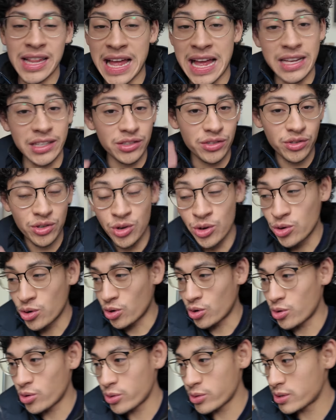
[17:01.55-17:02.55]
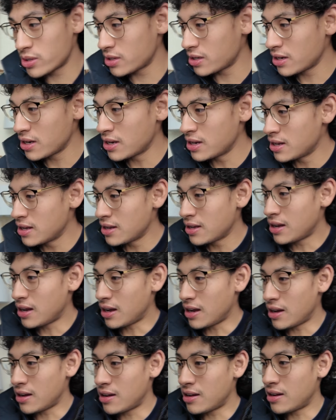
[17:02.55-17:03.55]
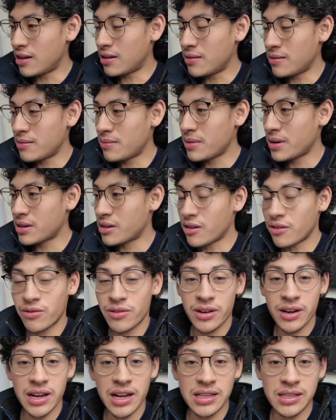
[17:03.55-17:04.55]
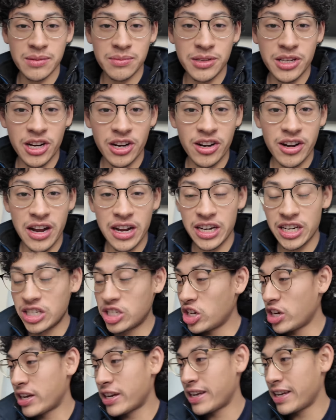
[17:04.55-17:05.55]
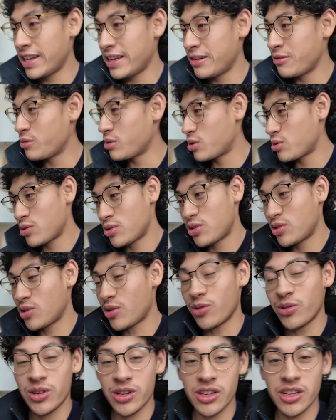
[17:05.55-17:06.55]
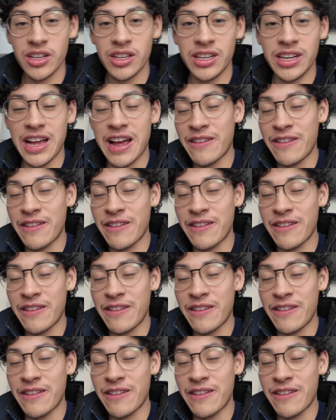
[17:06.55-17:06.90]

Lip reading: glass noodles. My girlfriend got some teriyaki chicken, which was so good.